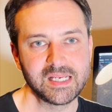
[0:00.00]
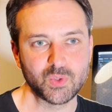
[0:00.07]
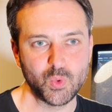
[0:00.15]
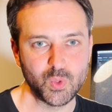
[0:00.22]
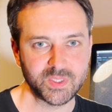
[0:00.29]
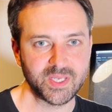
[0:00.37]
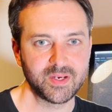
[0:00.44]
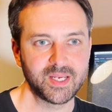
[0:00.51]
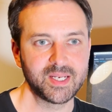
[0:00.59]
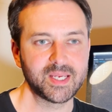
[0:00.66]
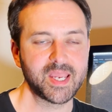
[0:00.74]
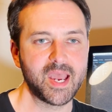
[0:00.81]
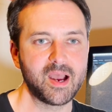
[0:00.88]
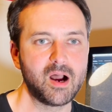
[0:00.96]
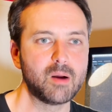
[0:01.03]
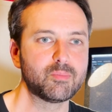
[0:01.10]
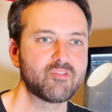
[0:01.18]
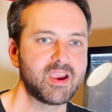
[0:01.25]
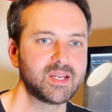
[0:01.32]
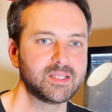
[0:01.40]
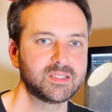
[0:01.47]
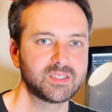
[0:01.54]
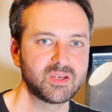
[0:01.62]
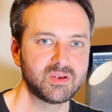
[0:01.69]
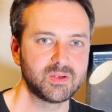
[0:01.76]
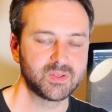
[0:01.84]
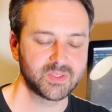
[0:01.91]
is also going to get upgraded
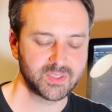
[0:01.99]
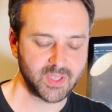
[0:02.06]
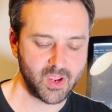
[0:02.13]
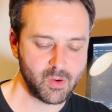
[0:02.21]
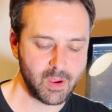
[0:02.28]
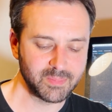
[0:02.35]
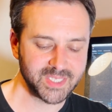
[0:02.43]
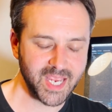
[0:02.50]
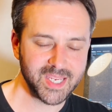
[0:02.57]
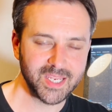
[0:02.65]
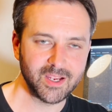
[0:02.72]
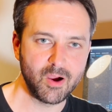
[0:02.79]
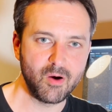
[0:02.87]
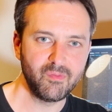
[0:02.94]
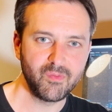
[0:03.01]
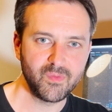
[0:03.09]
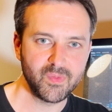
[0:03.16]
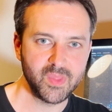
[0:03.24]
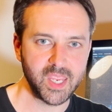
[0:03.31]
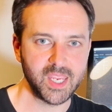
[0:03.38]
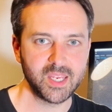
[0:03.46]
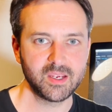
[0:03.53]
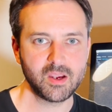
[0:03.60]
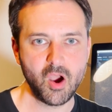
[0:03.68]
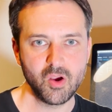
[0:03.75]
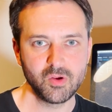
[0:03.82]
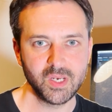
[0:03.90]
too. So I'm taking off the
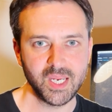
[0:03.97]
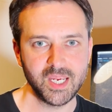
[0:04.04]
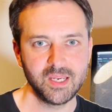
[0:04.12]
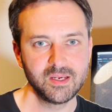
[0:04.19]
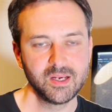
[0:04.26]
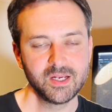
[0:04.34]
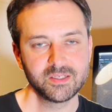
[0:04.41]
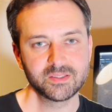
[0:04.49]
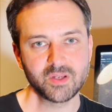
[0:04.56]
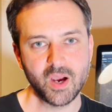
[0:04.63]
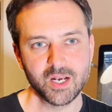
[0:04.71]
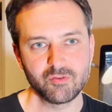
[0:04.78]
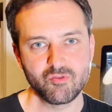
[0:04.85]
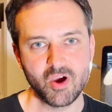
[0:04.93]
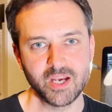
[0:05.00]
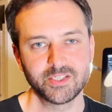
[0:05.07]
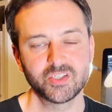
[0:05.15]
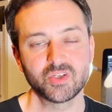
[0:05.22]
Koni dial-a-ride